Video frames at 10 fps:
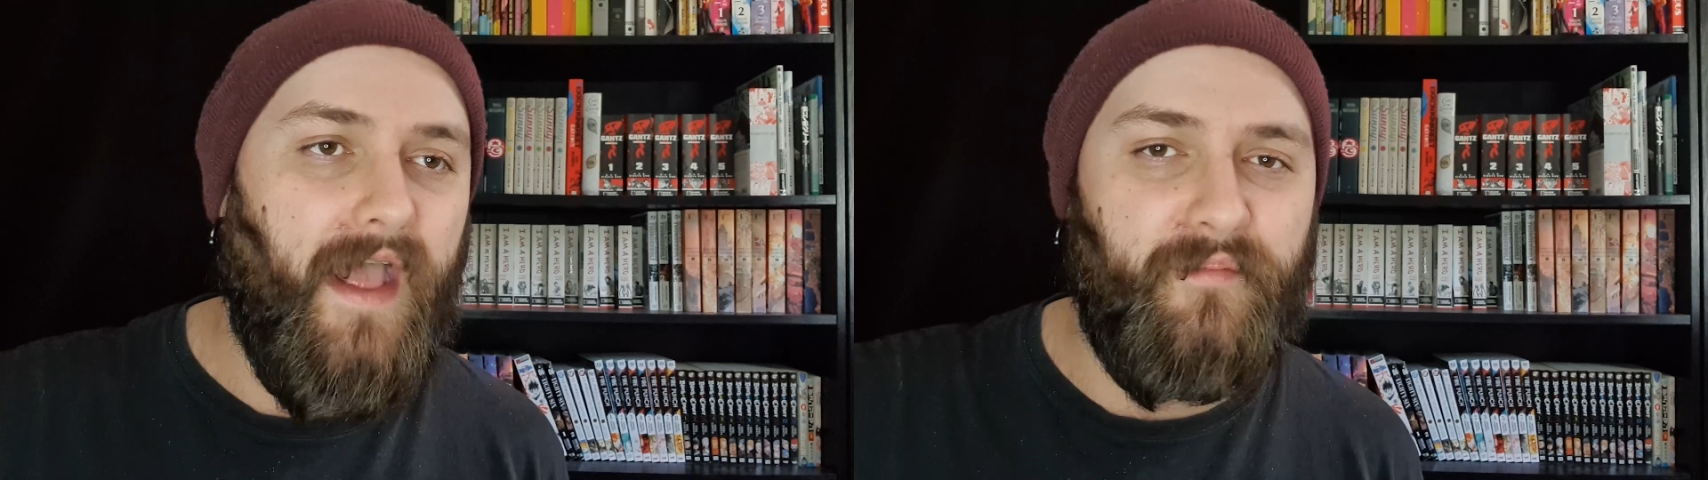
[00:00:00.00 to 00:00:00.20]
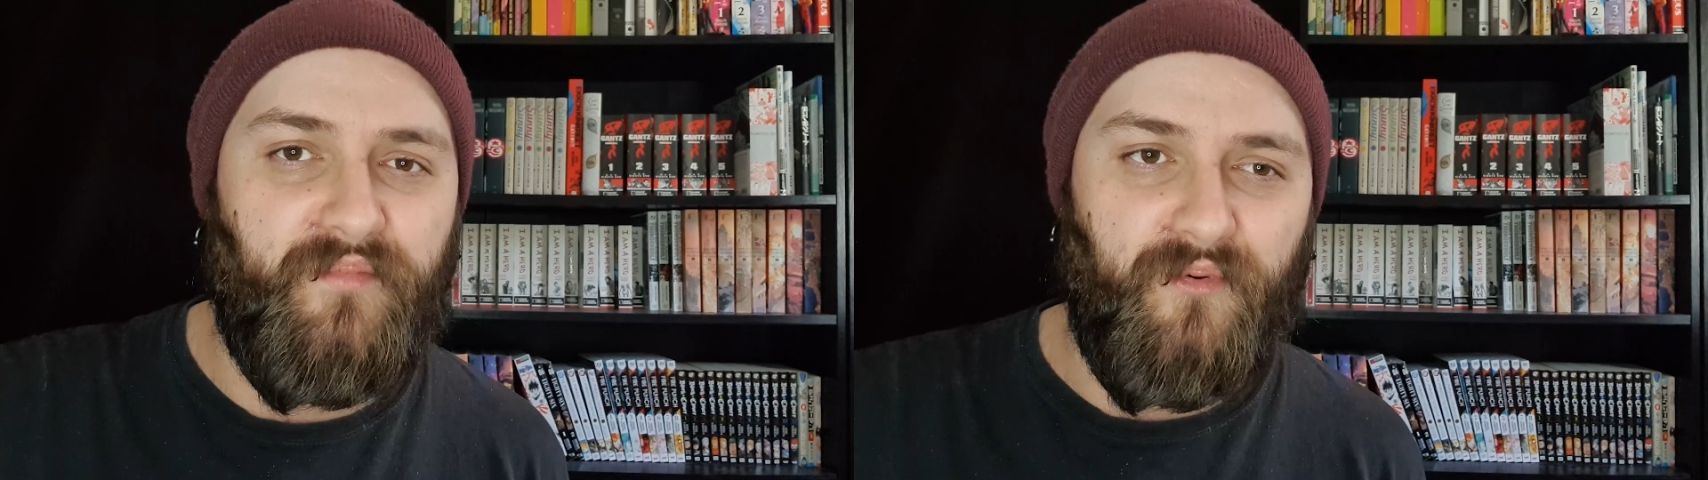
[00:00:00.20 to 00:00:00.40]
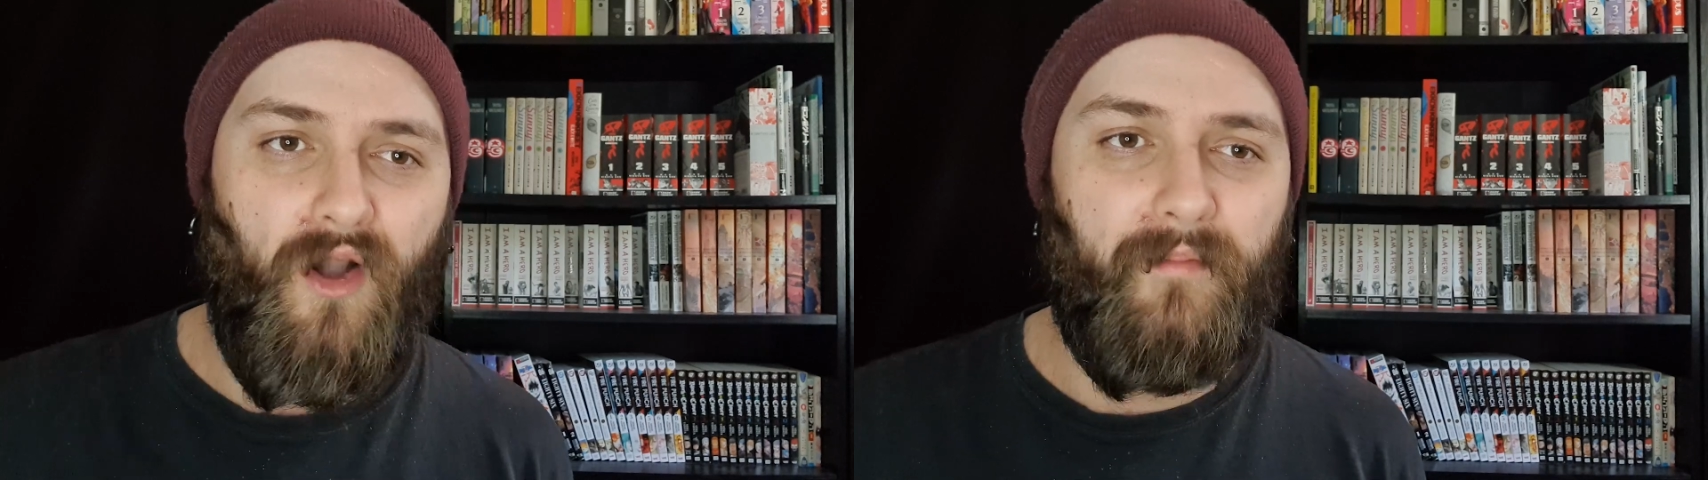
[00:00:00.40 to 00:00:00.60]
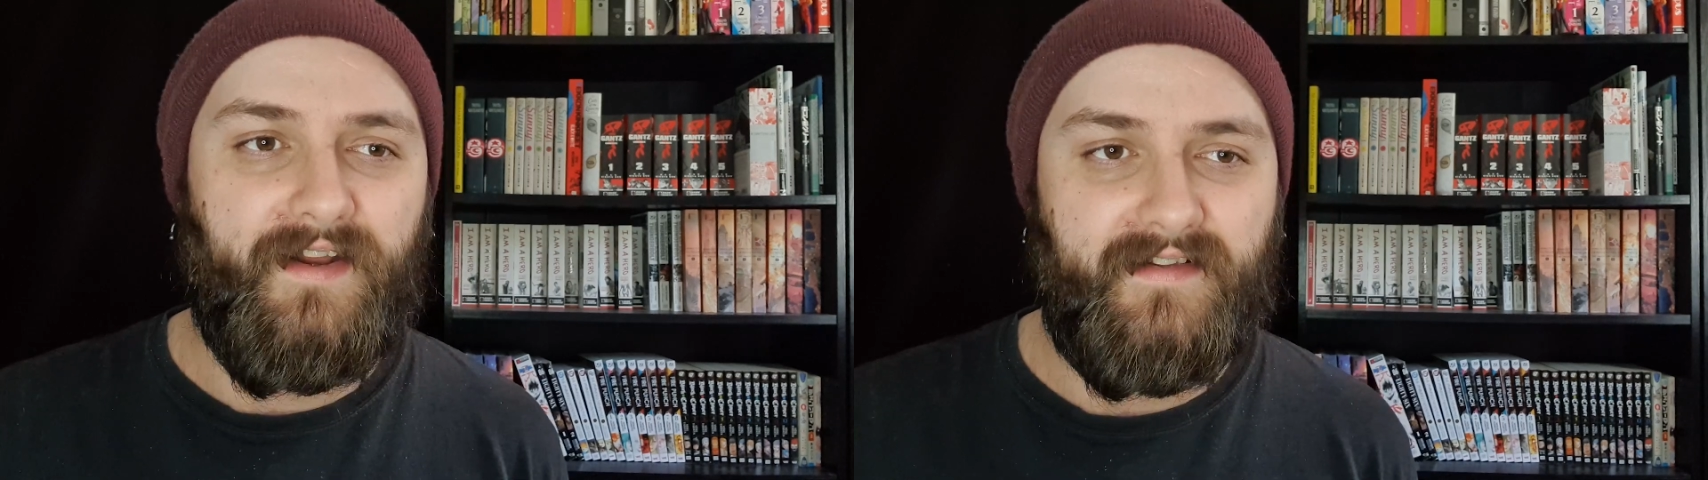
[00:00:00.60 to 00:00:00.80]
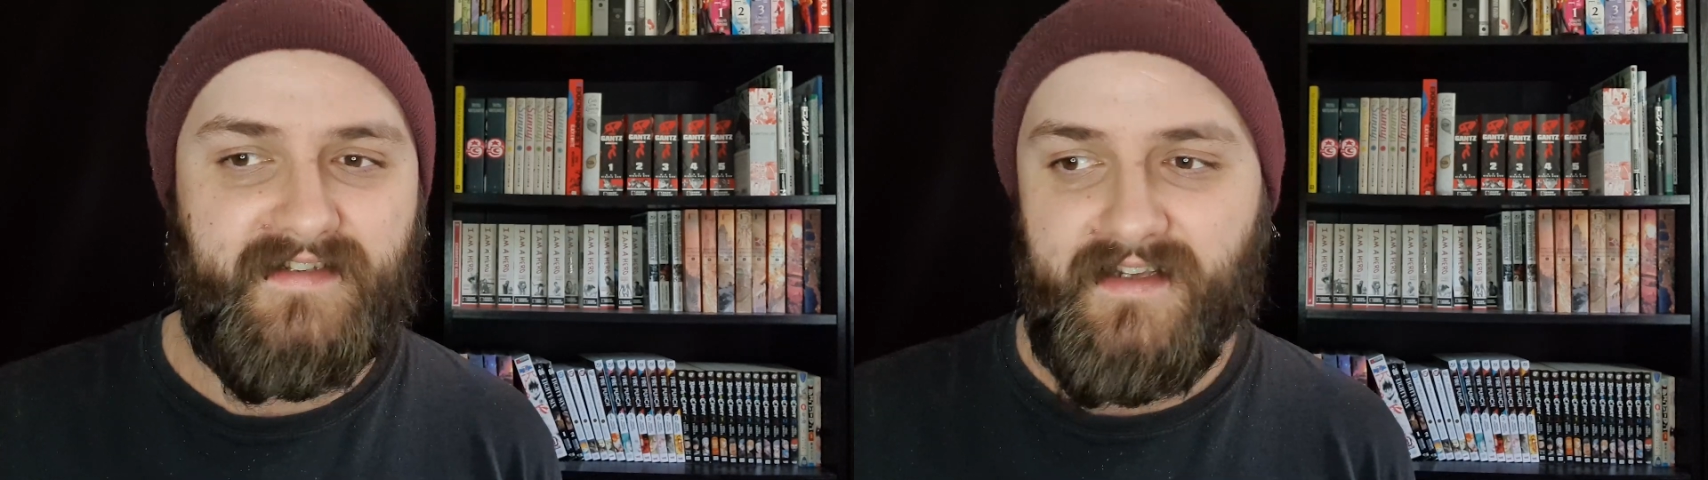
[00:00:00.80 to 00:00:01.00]
and
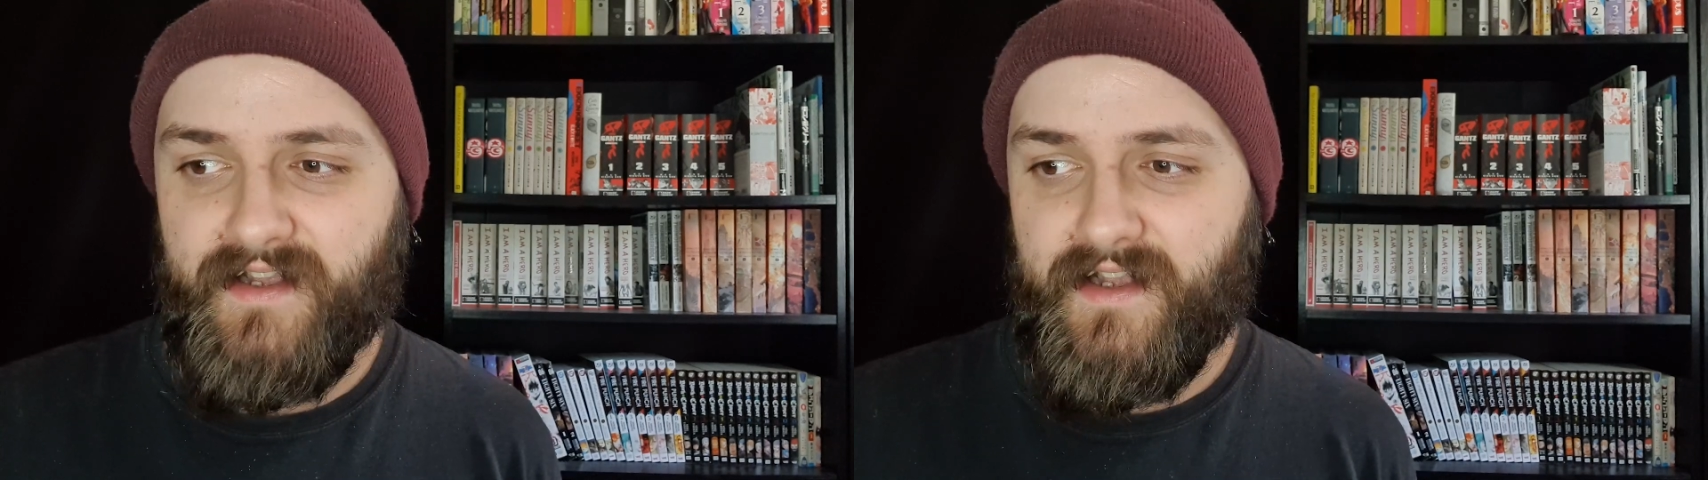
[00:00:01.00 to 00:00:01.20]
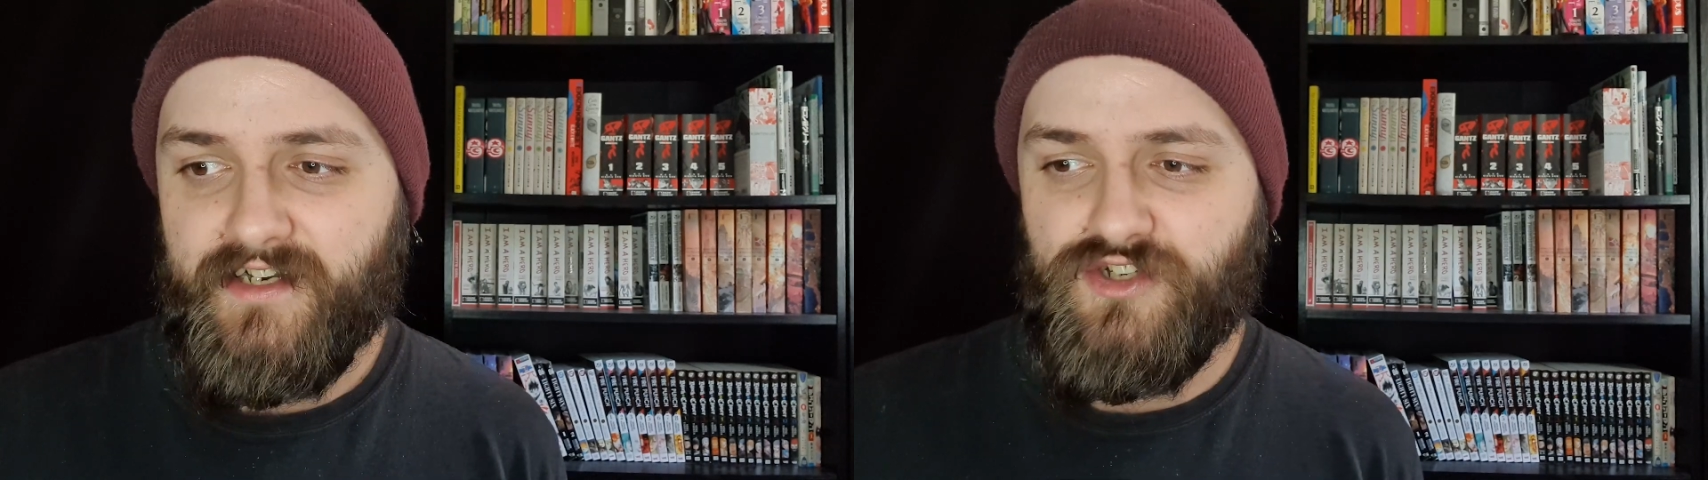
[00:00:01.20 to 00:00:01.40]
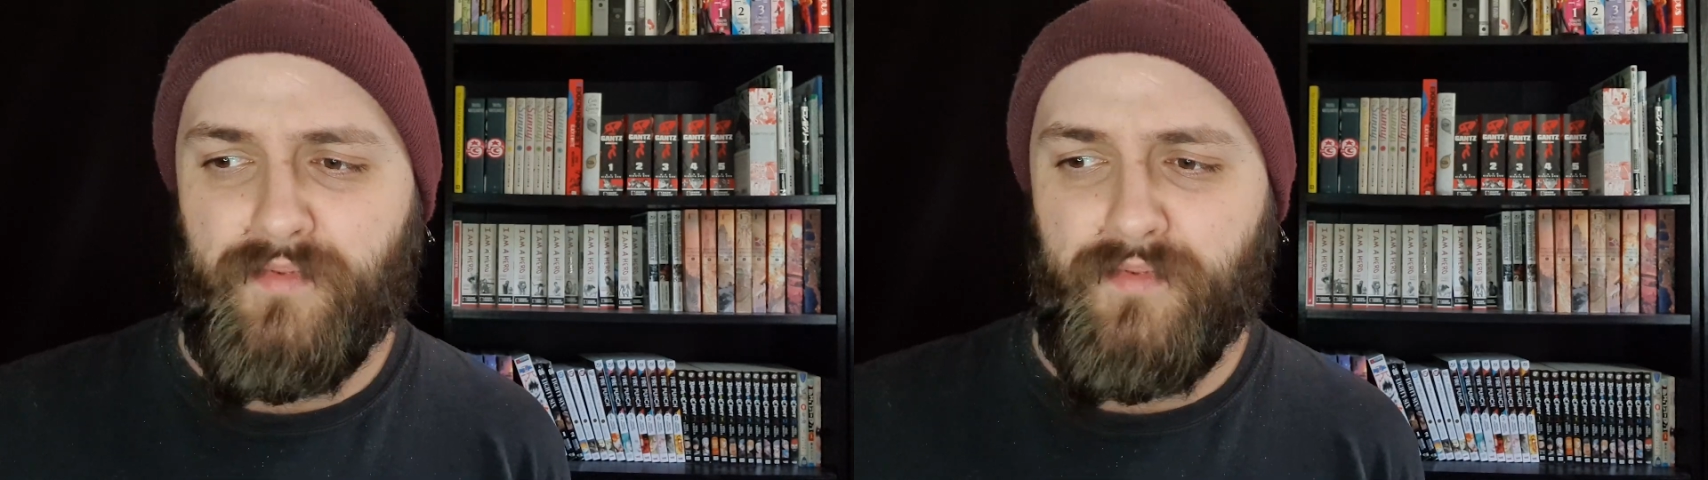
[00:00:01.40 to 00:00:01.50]
prominence to